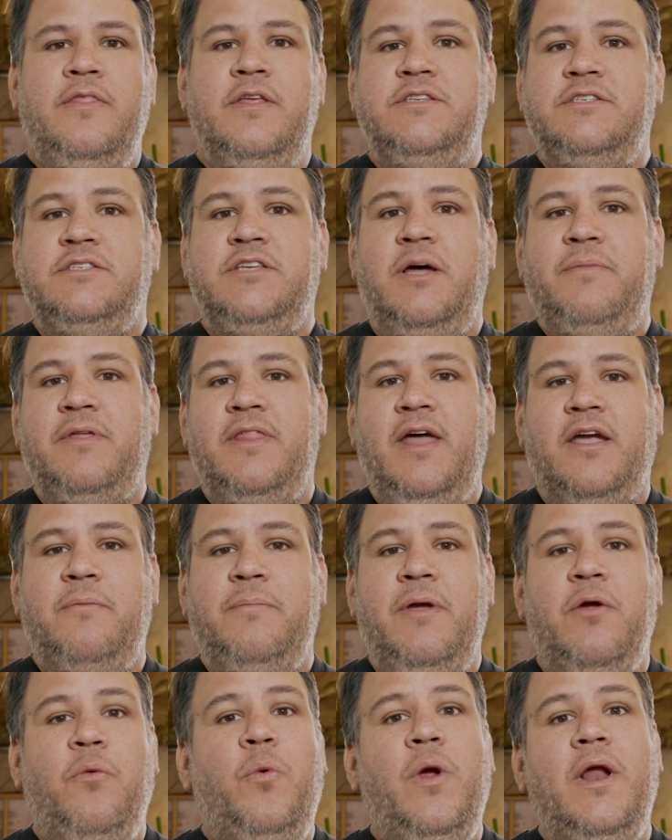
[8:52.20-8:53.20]
This is something that
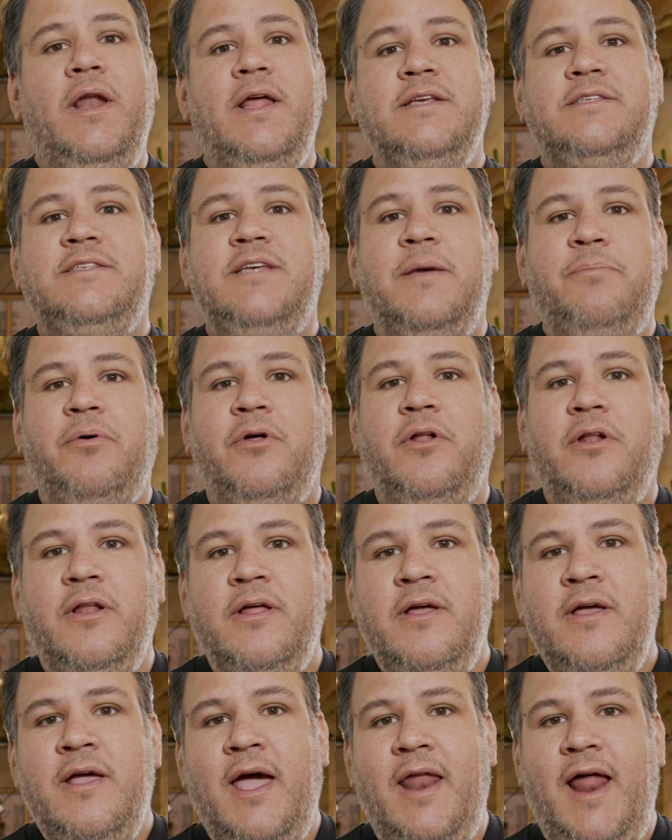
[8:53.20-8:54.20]
could be really
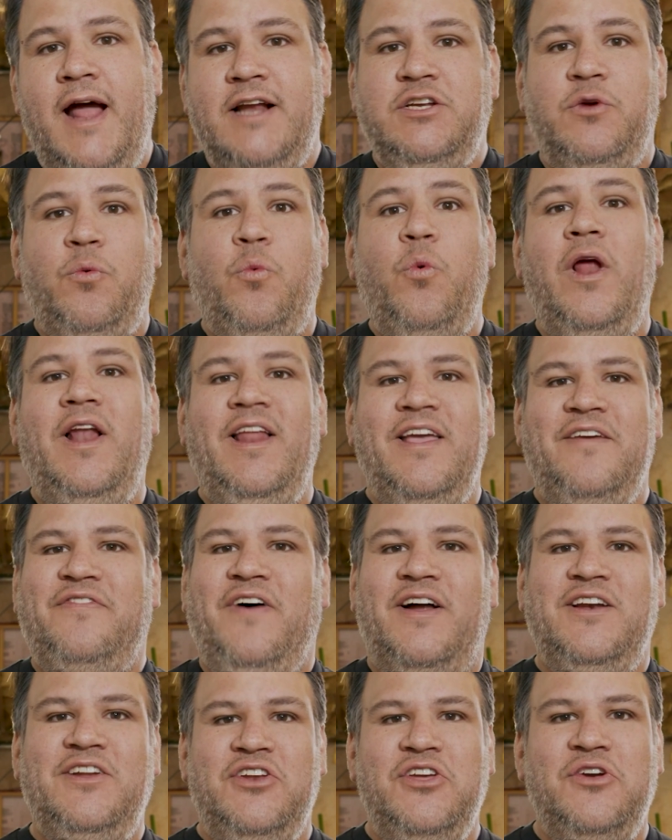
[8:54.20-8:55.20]
simple and actually really
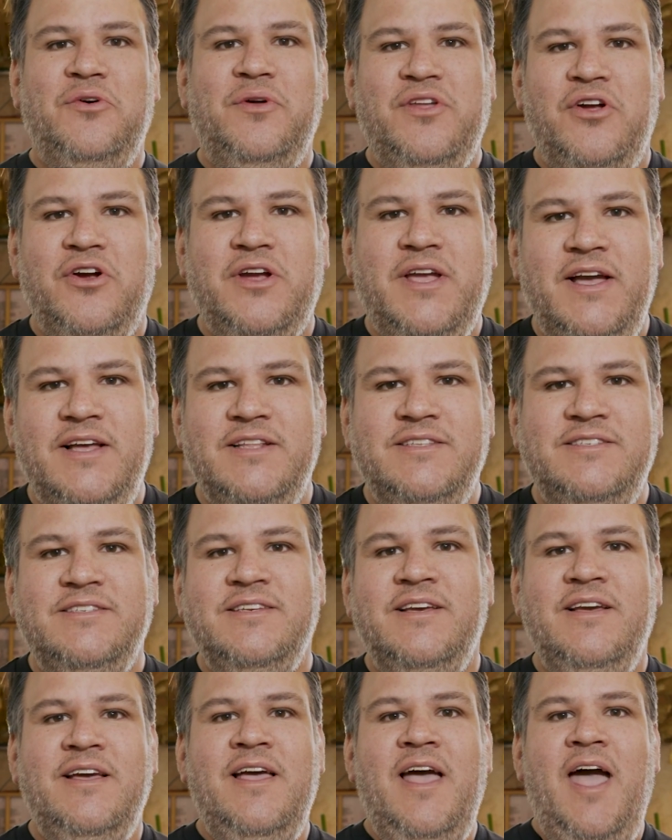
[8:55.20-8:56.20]
fun to do with your
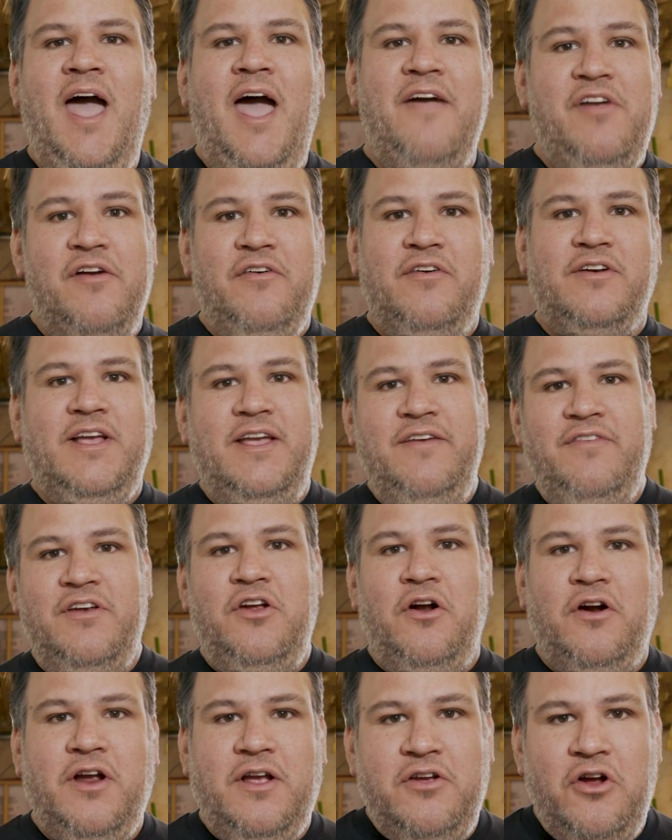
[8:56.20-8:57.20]
kids. Have you ever given
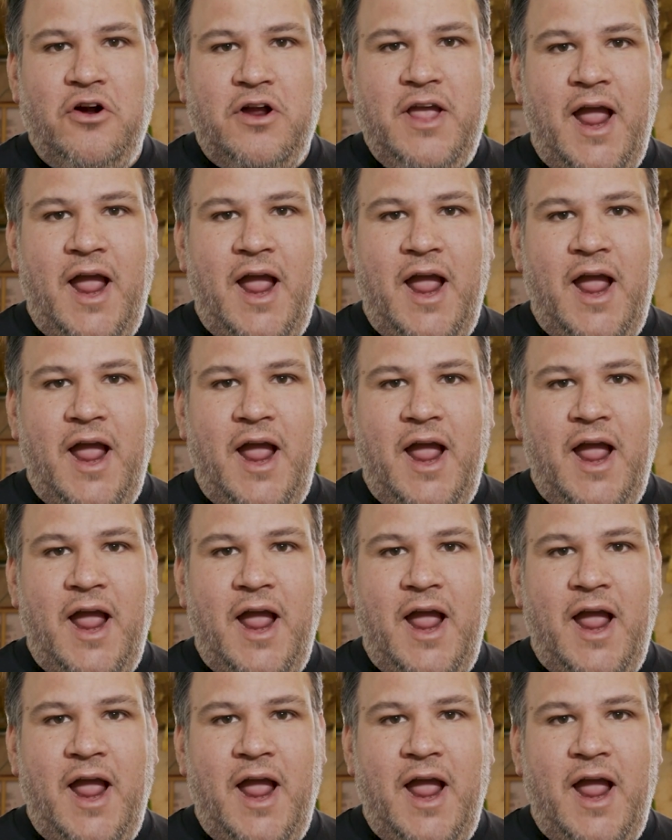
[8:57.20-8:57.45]
your, your